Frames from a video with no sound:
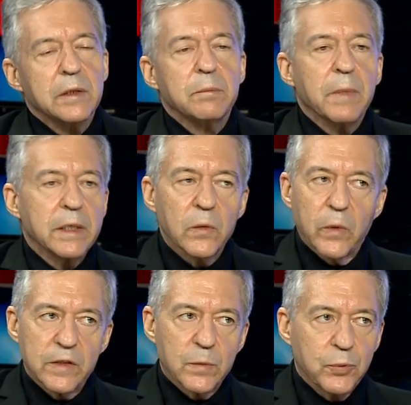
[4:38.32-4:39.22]
in many
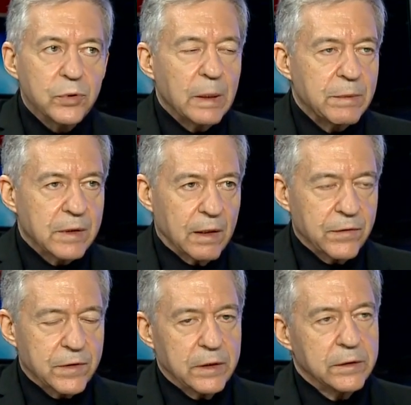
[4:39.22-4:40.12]
ways, put
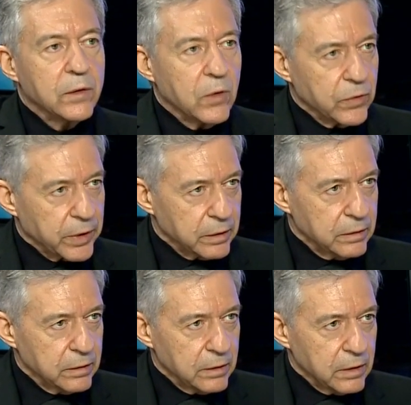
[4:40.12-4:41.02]
themselves in the corner
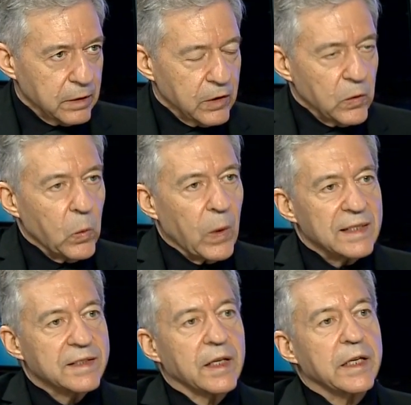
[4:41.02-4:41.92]

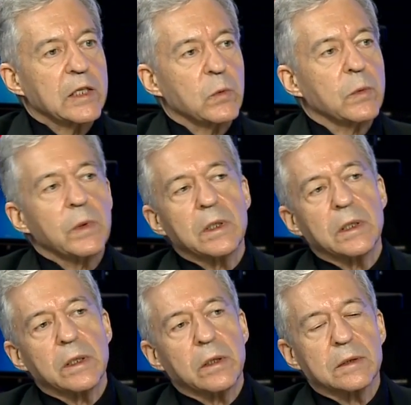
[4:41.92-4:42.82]
while saying we
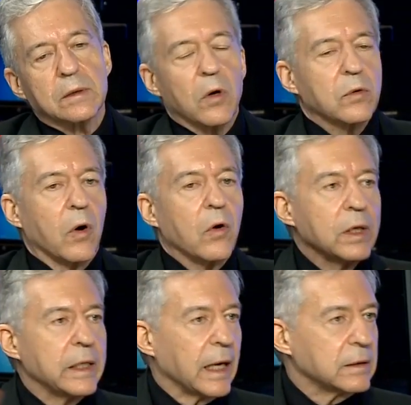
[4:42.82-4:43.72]
will talk
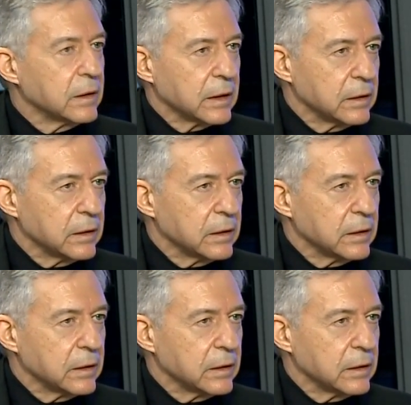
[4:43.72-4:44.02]
only under